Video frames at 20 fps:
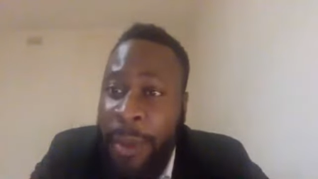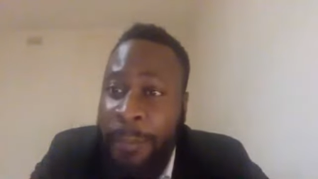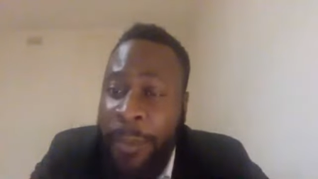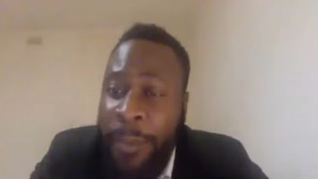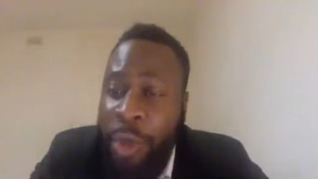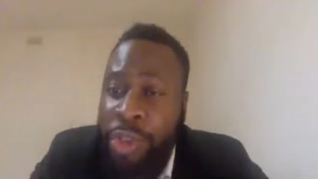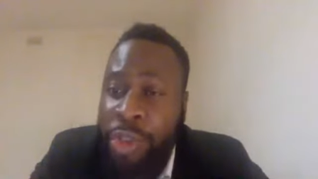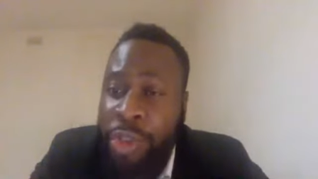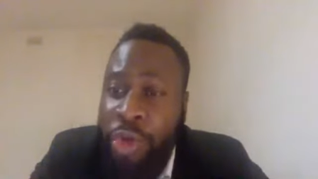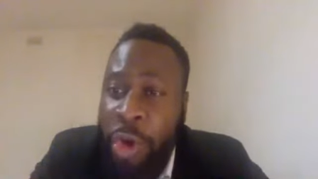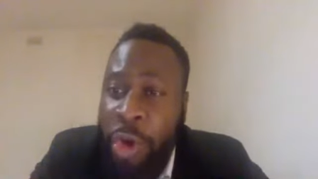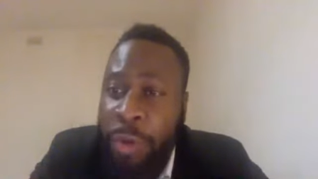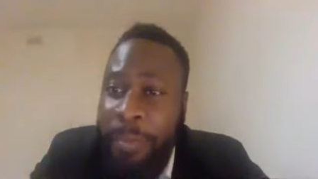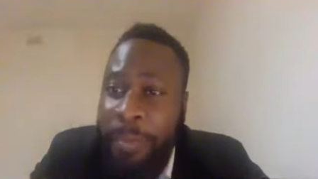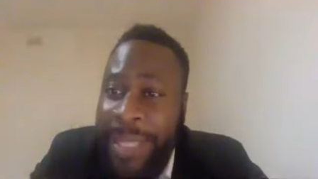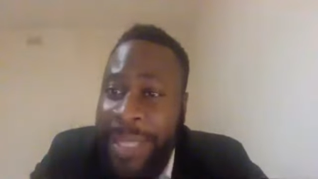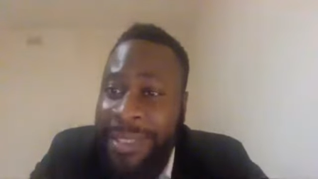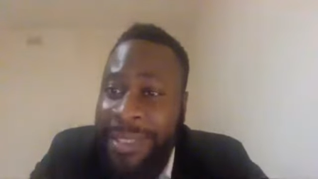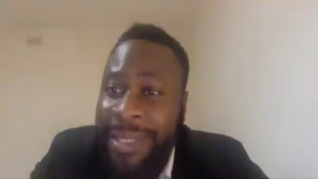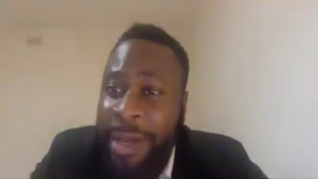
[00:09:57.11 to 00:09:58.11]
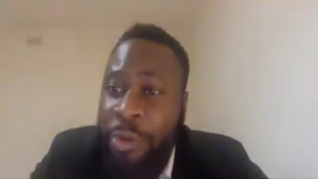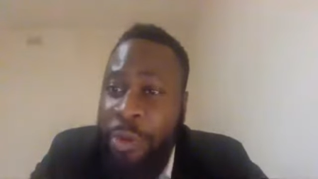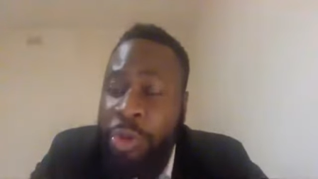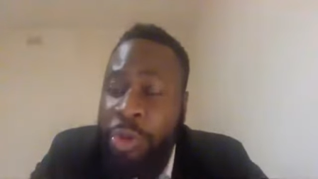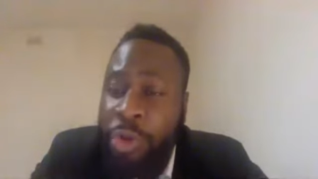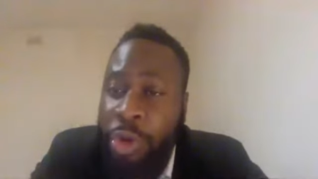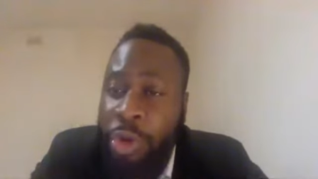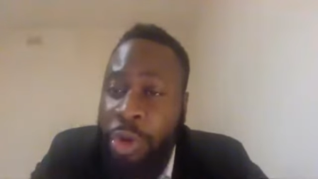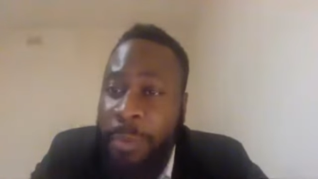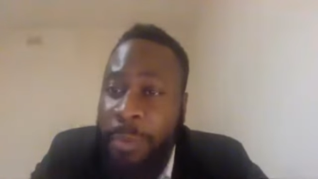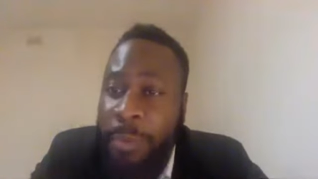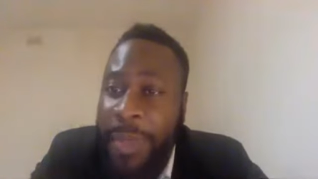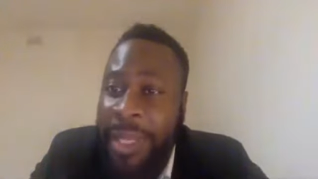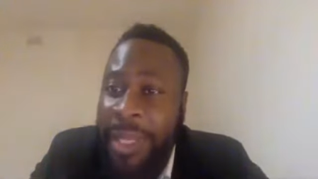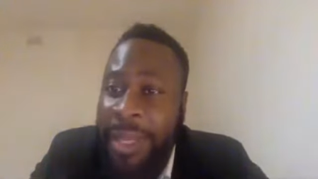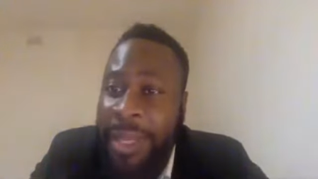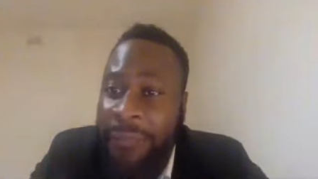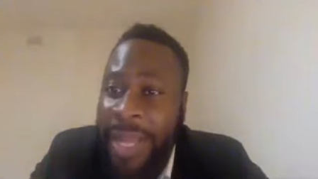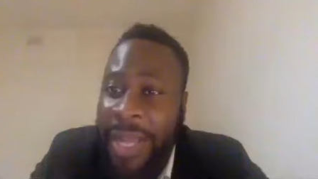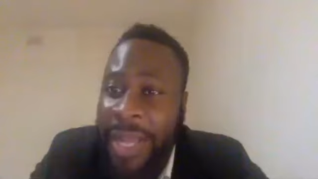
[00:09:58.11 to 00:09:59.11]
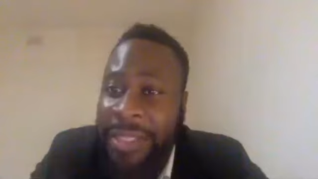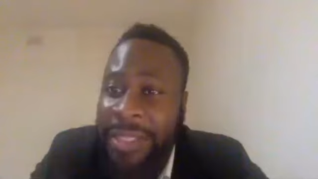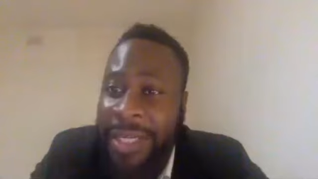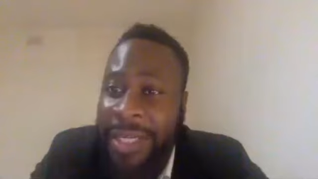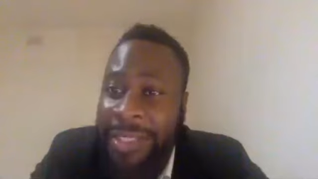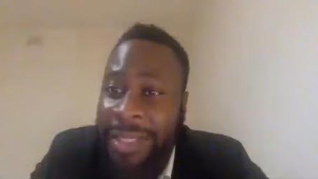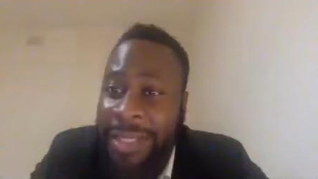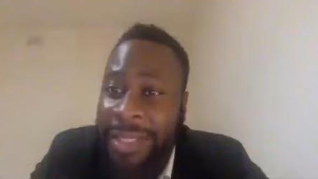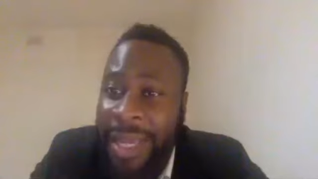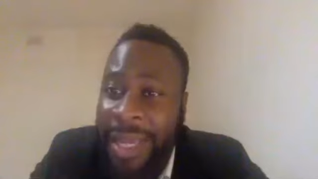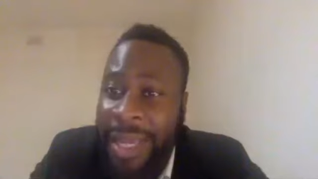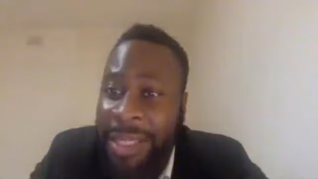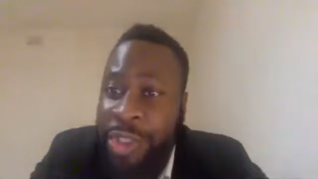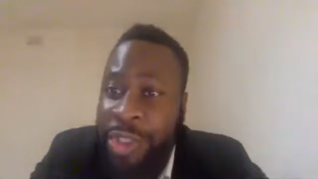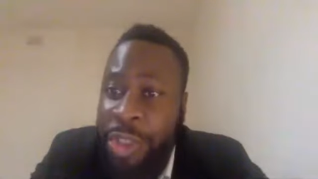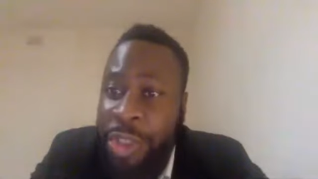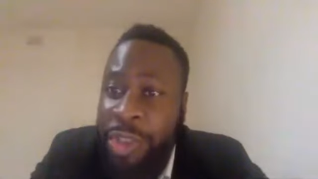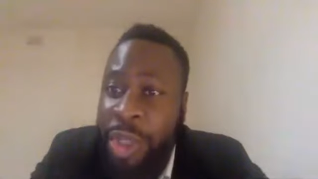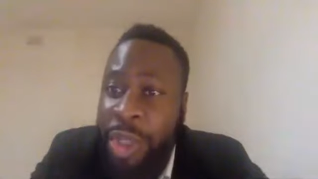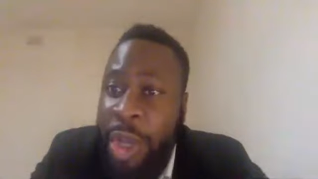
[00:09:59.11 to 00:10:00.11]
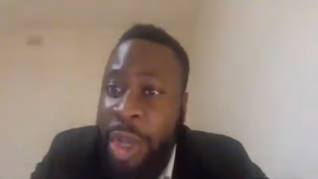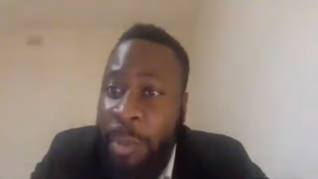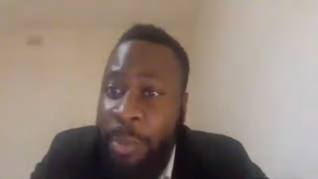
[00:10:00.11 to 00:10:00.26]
Because God may tell you you're going to be an evangelist to the nations,